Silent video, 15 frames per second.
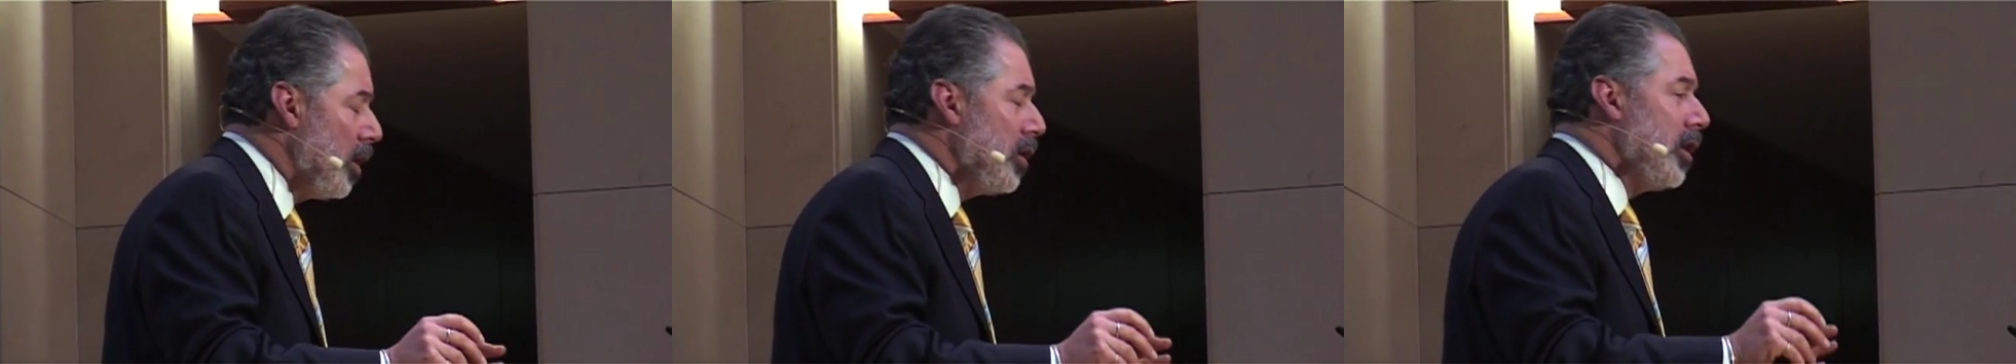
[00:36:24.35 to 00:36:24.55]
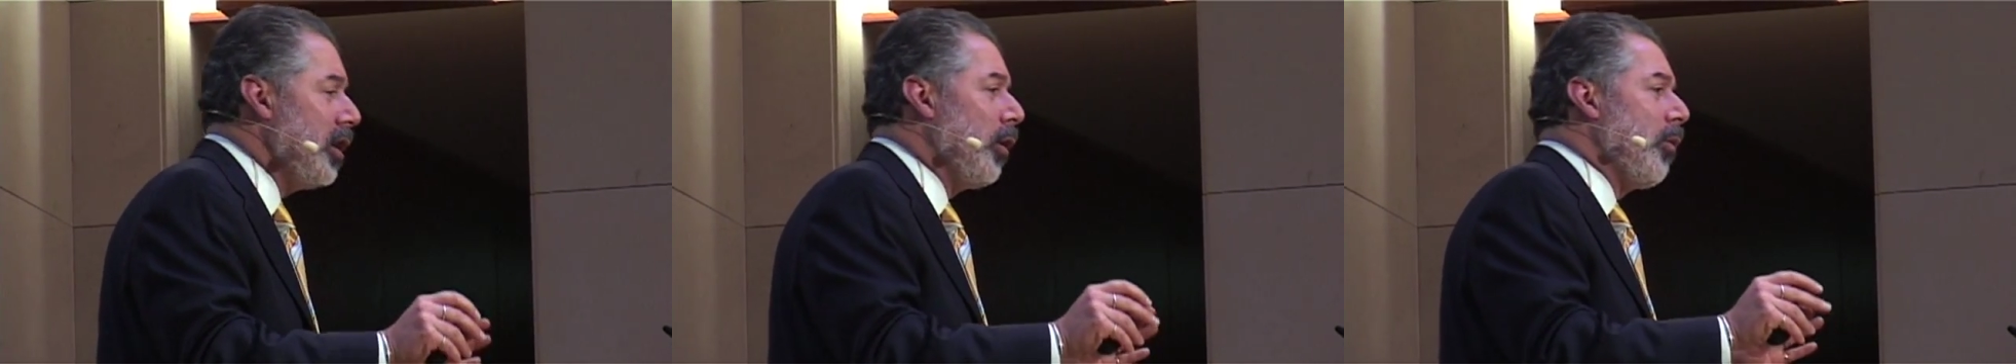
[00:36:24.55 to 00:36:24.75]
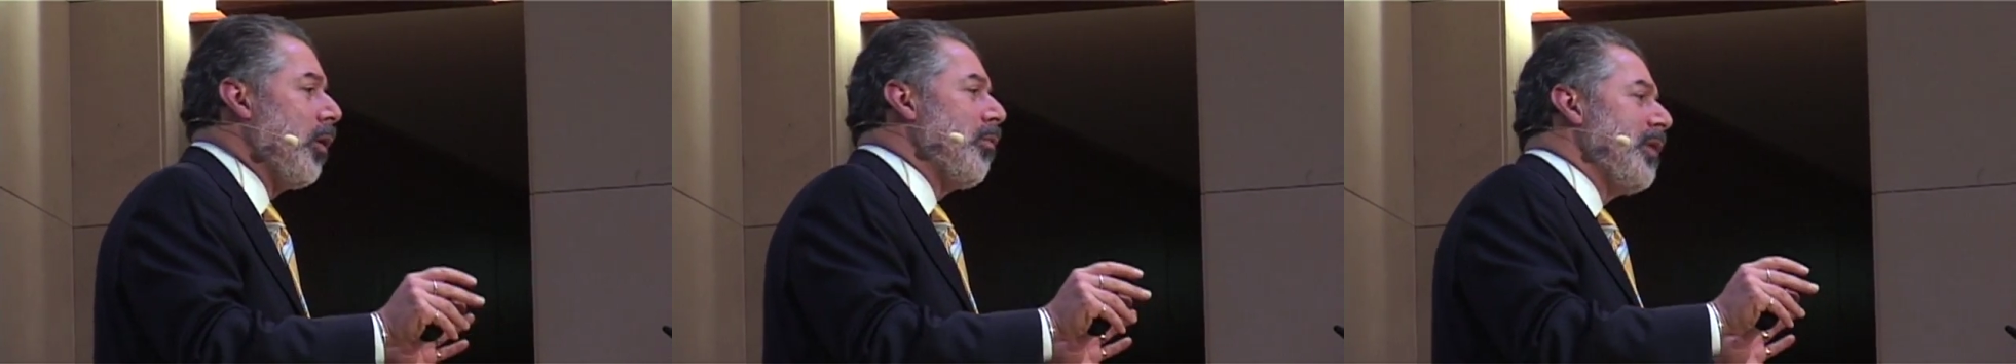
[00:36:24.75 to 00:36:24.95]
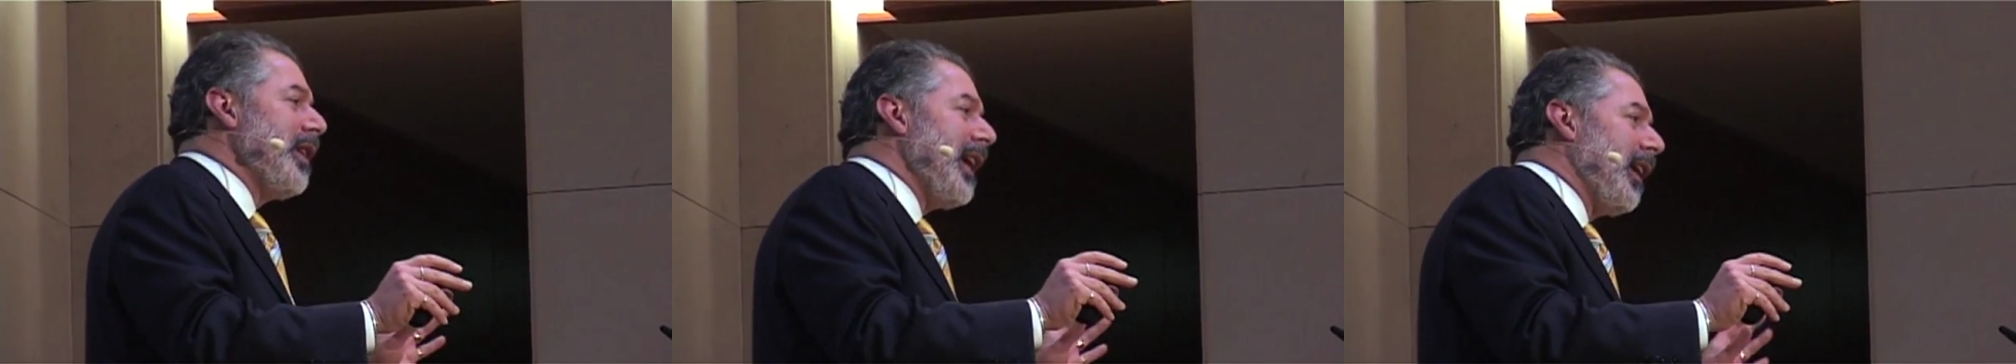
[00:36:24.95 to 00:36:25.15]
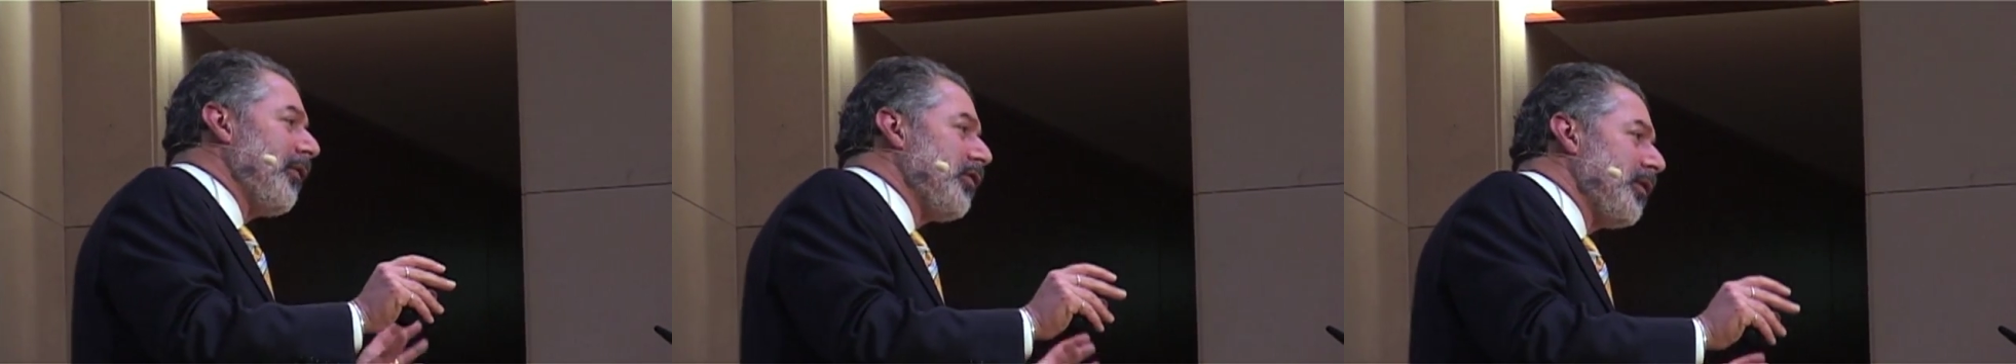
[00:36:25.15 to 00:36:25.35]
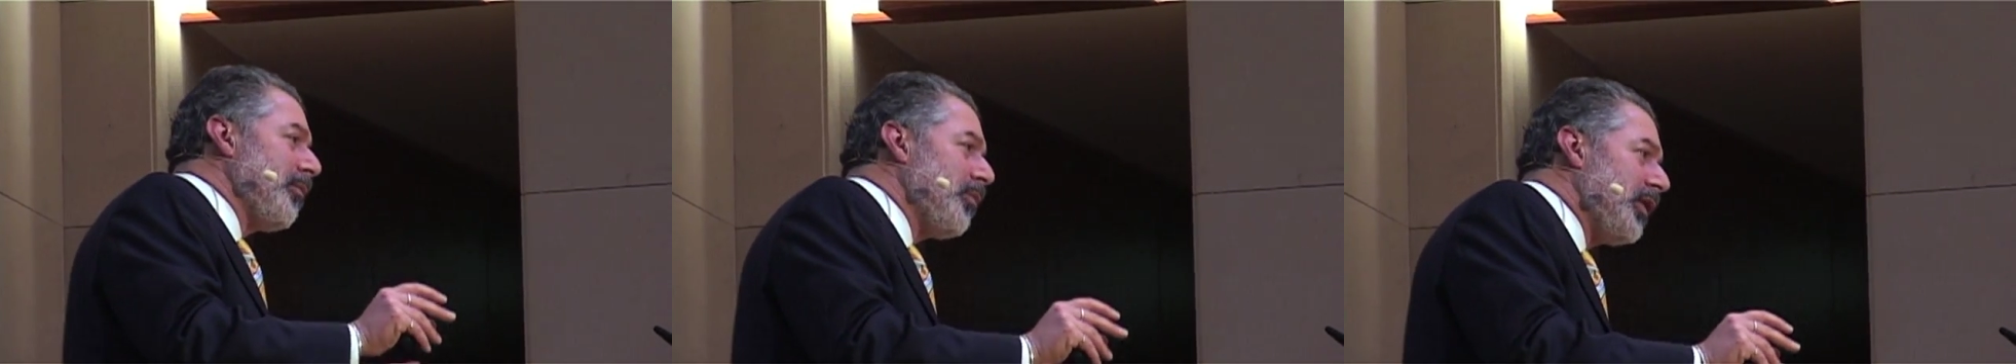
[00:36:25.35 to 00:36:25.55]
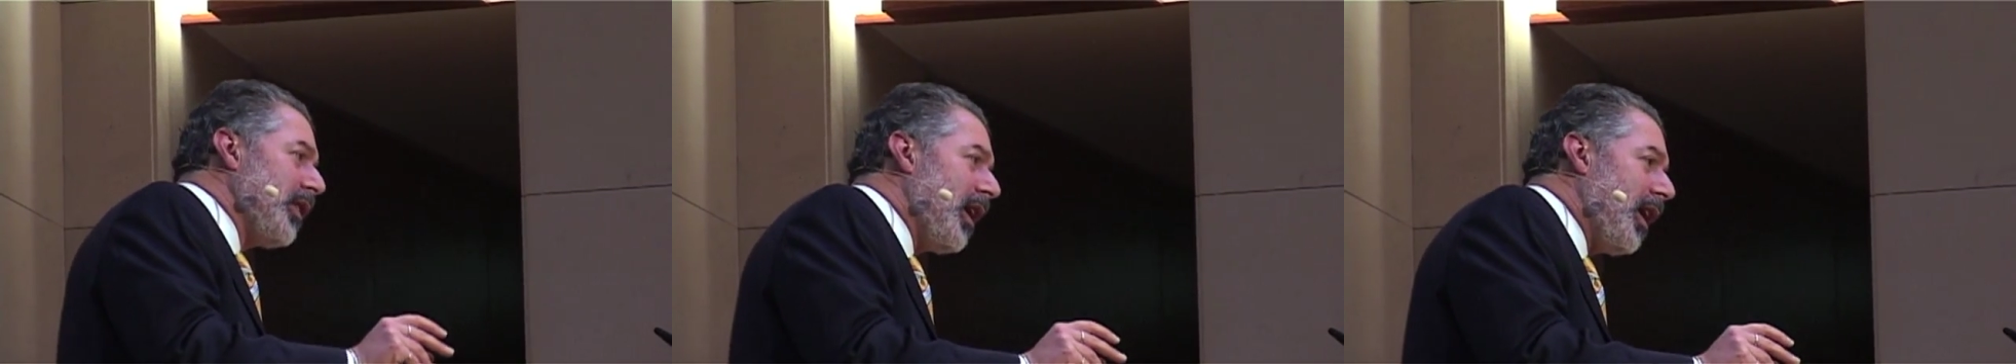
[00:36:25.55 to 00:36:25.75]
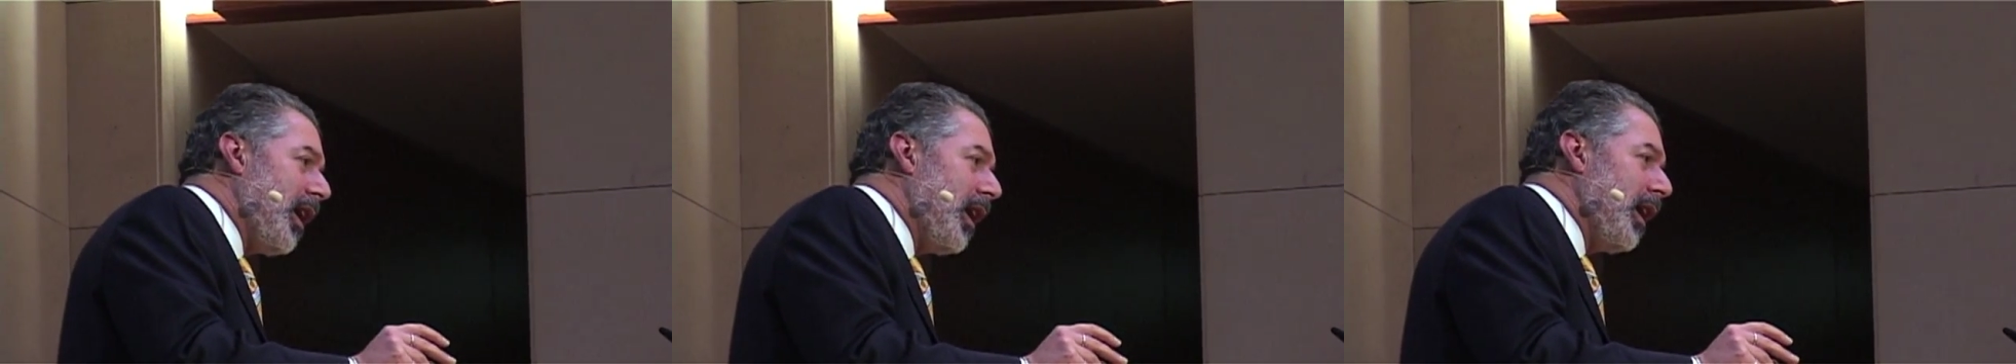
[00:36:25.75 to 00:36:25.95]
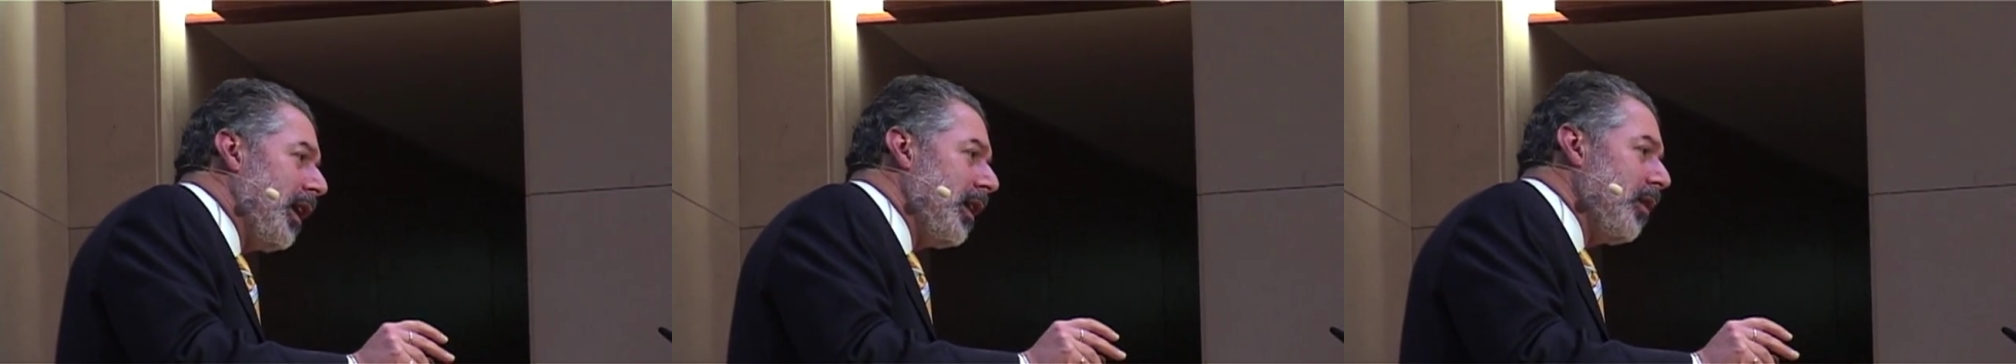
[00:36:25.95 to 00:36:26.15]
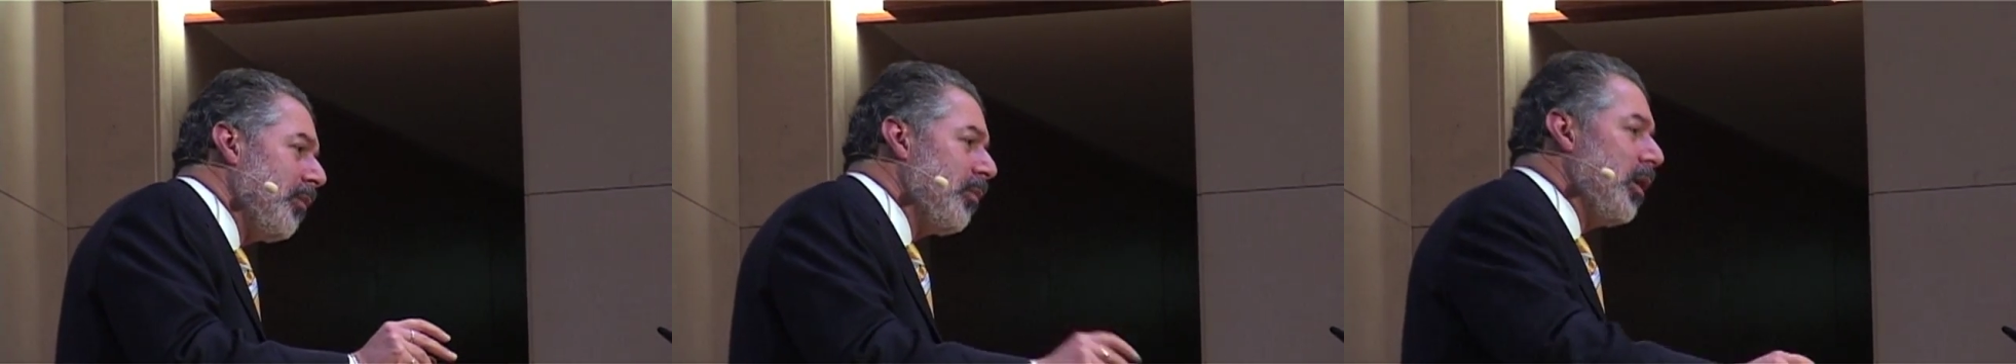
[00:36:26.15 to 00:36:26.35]
When we have some
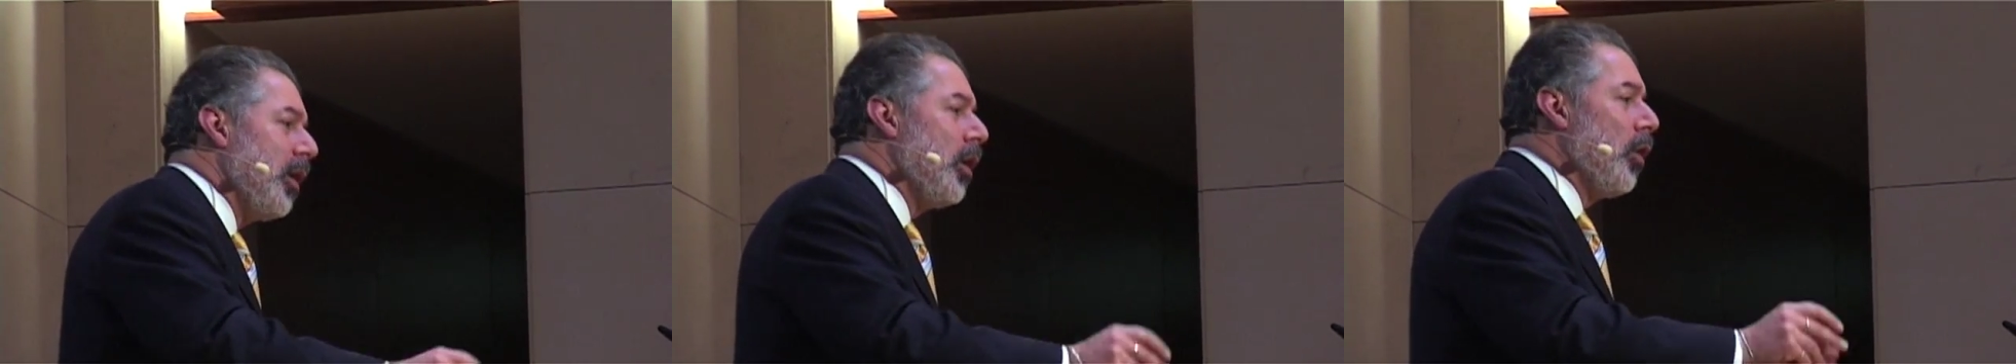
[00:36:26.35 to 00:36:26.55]
time,